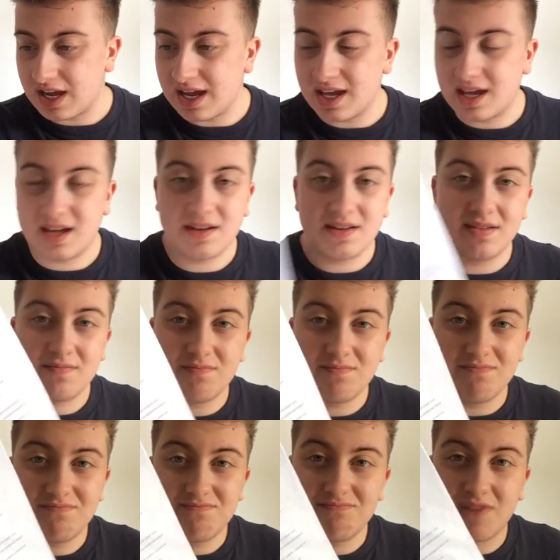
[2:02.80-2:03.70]
like
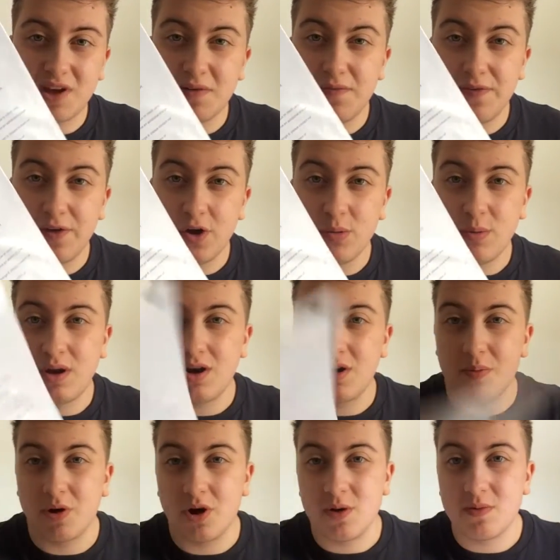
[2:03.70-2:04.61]
confirming
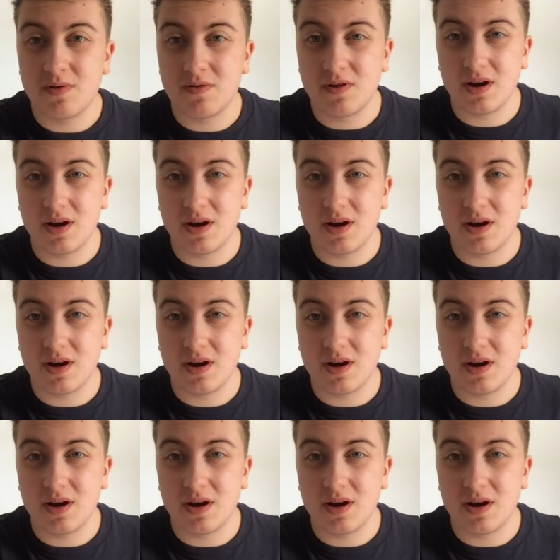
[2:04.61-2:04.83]
your appointment